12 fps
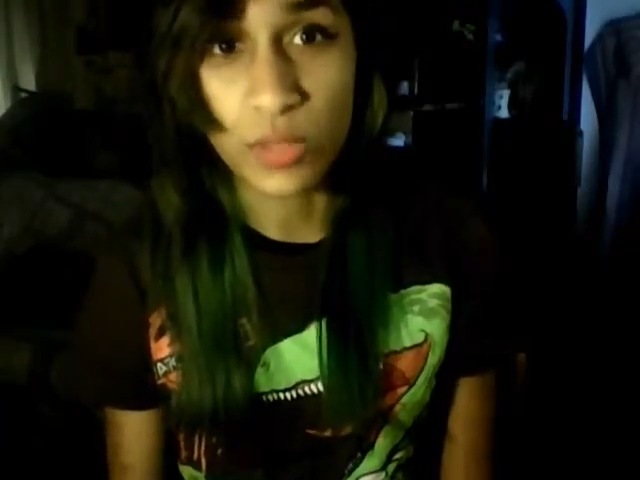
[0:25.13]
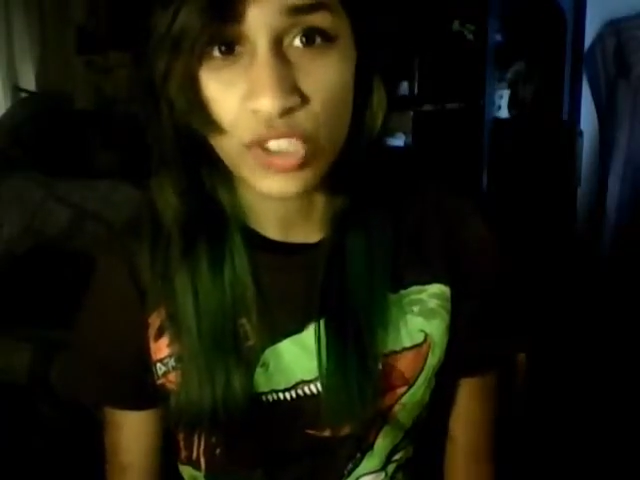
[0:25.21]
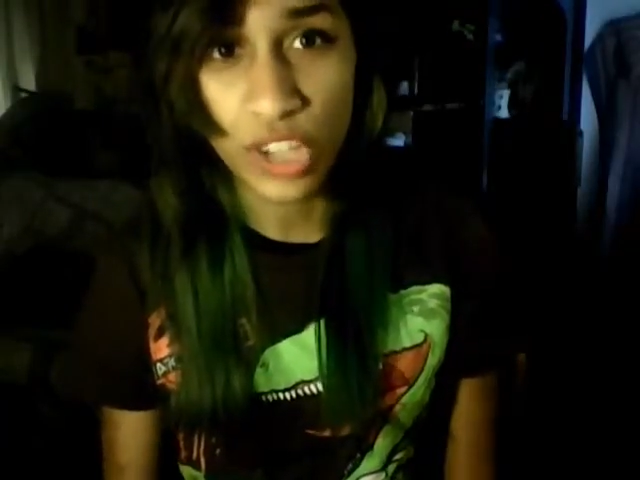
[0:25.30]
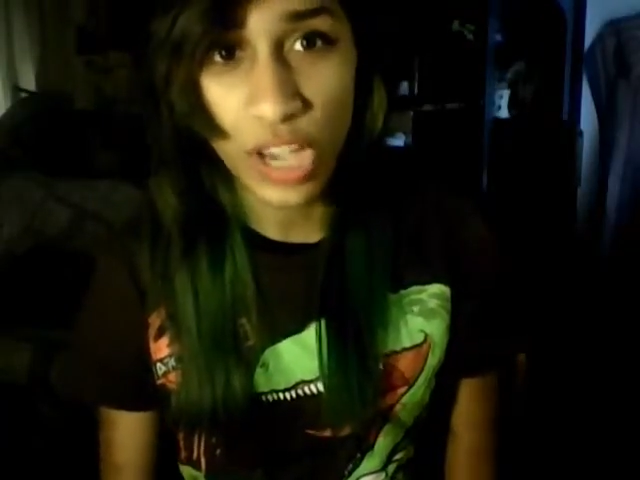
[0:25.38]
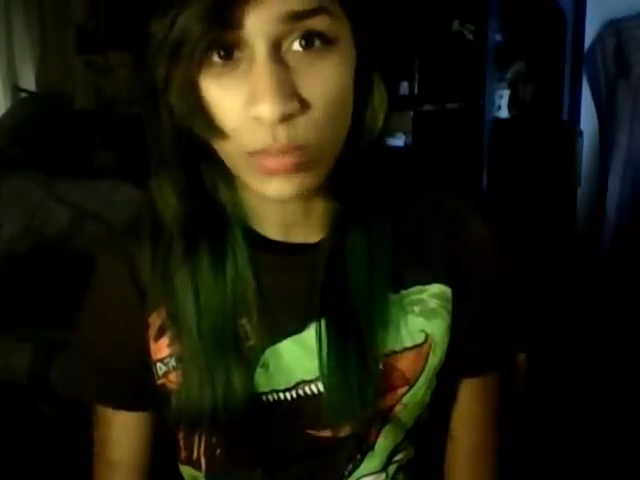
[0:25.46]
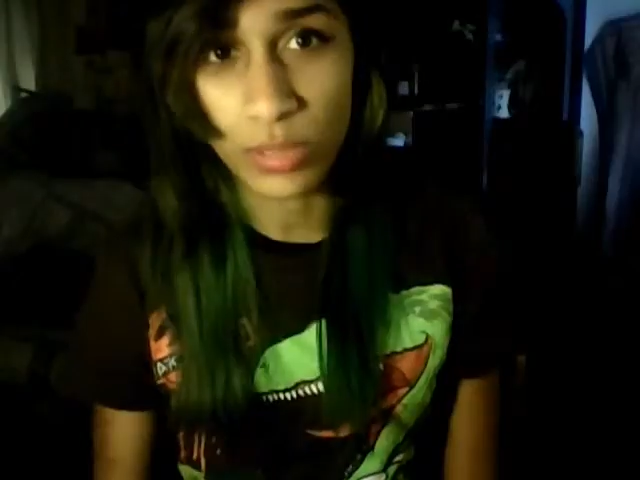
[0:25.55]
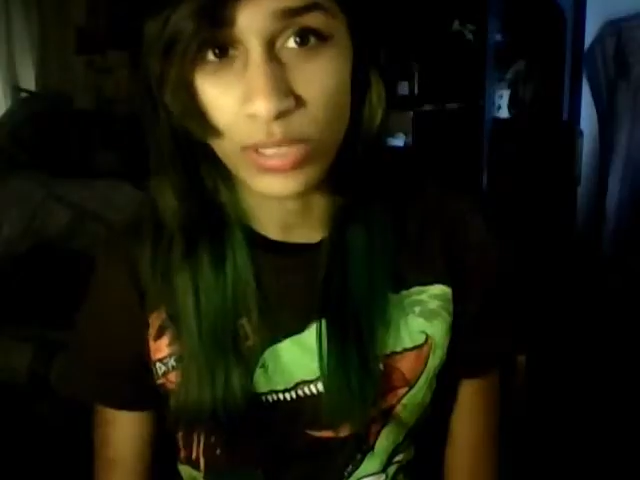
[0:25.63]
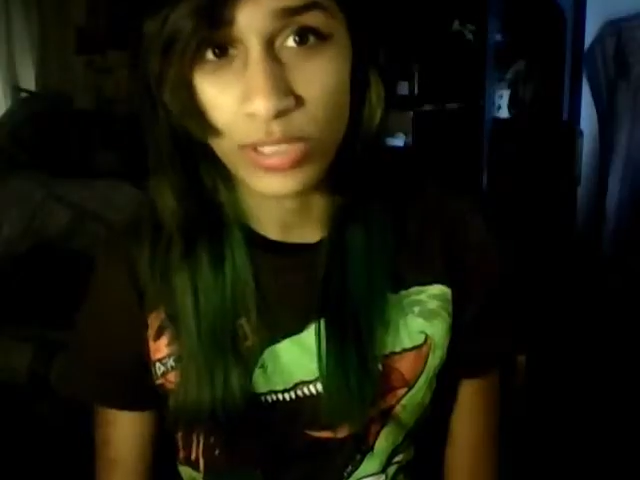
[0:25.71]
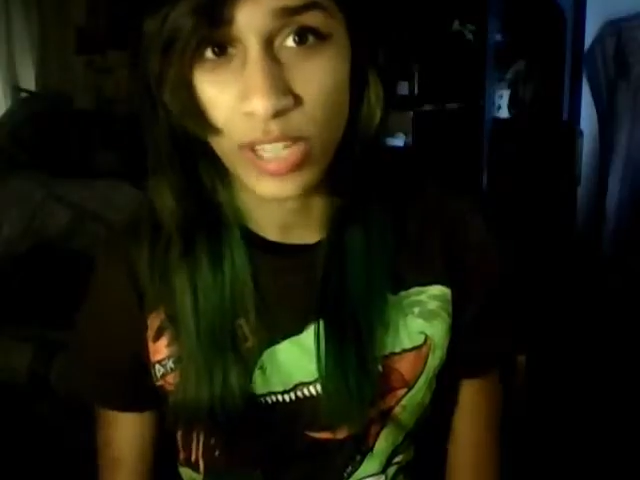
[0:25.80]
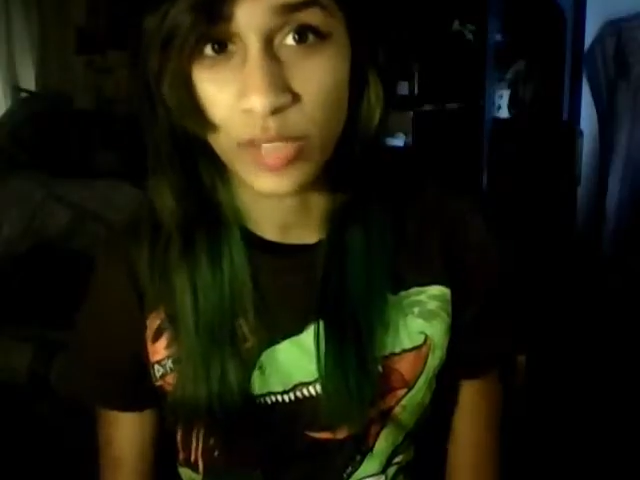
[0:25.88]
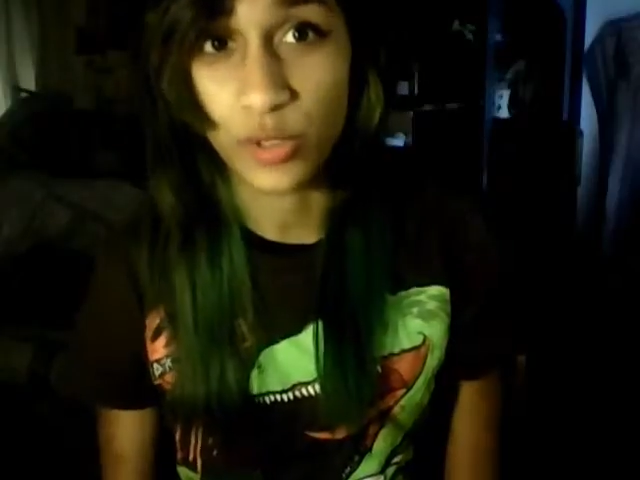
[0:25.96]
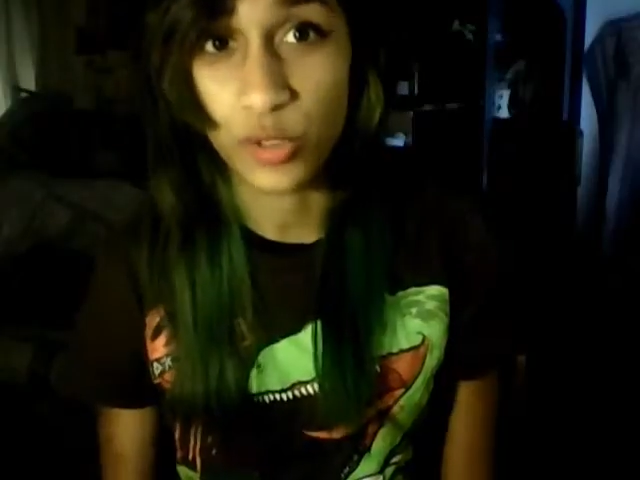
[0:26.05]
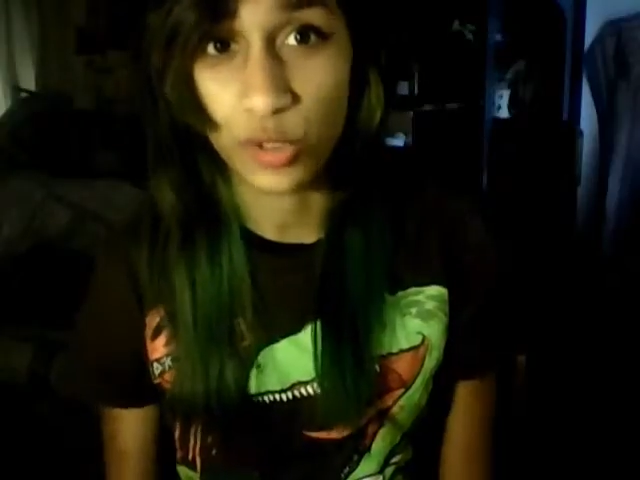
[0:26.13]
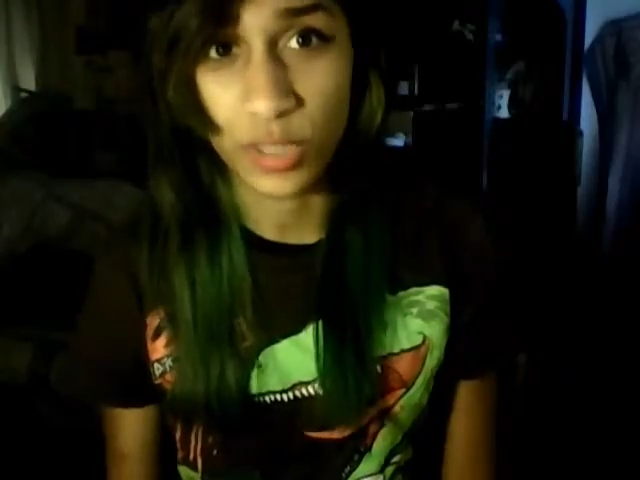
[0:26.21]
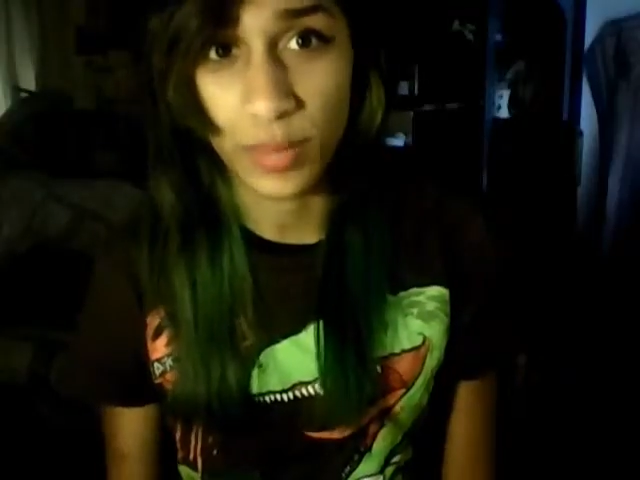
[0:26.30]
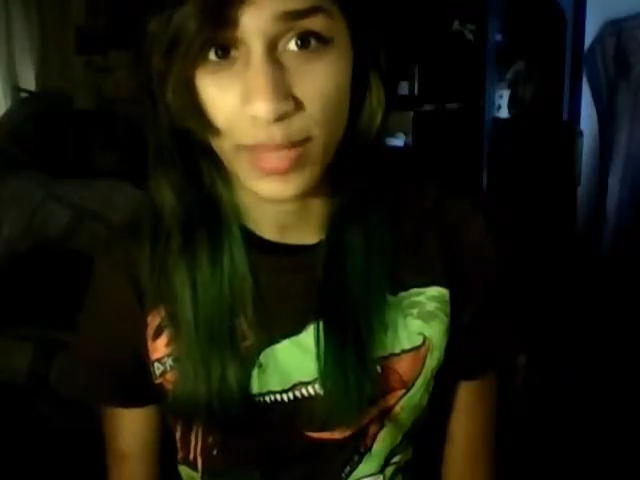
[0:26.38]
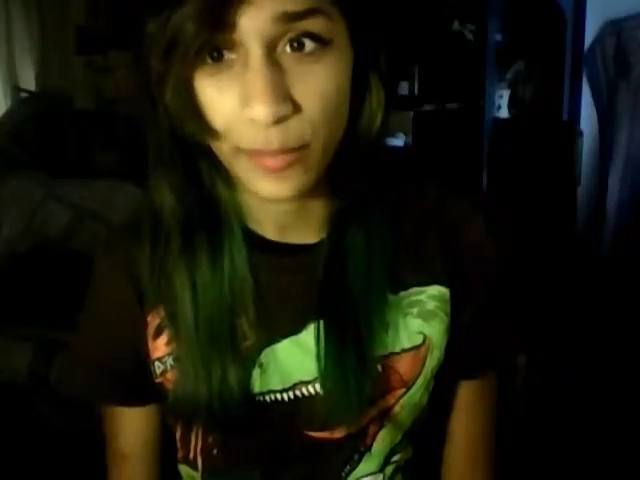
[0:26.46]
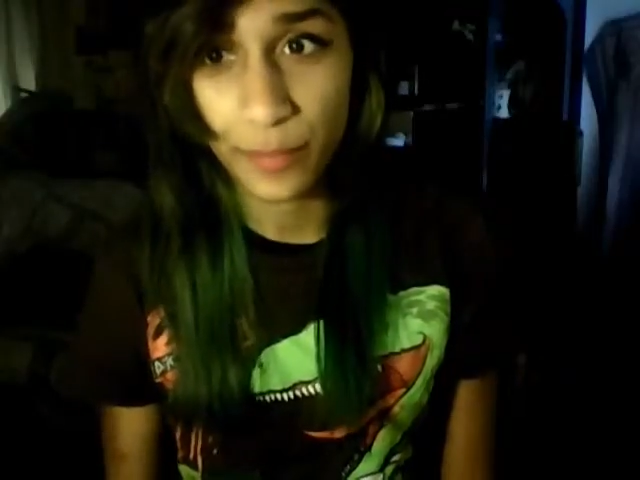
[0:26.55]
which I was kind of
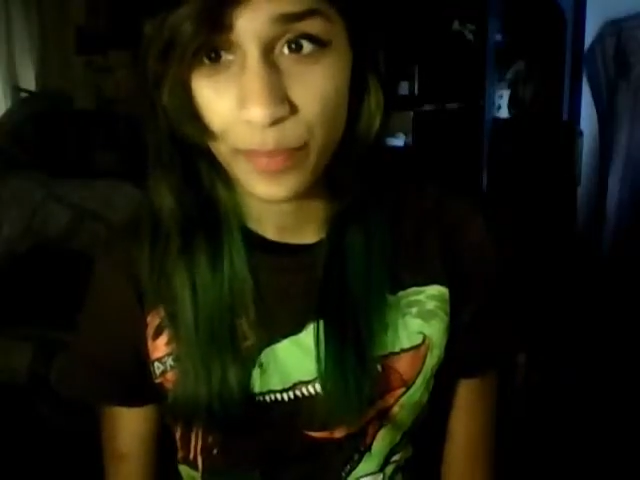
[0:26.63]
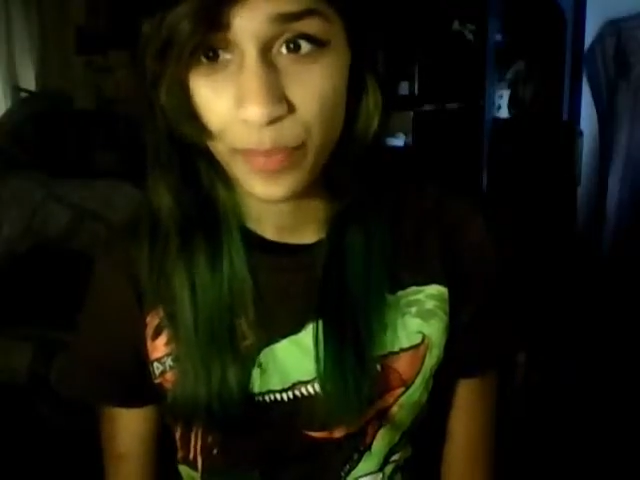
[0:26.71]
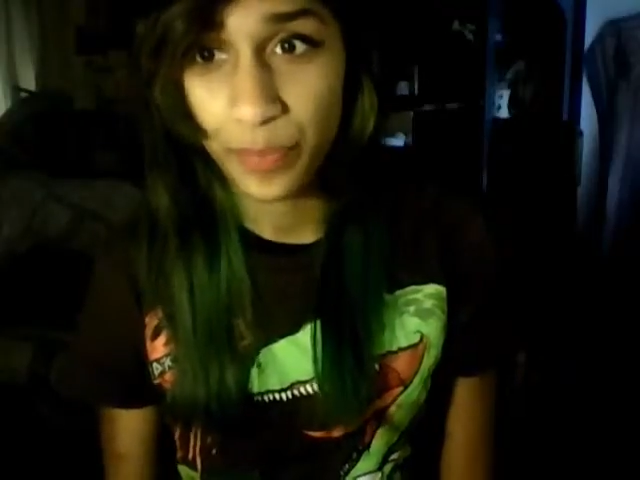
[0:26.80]
shocked about.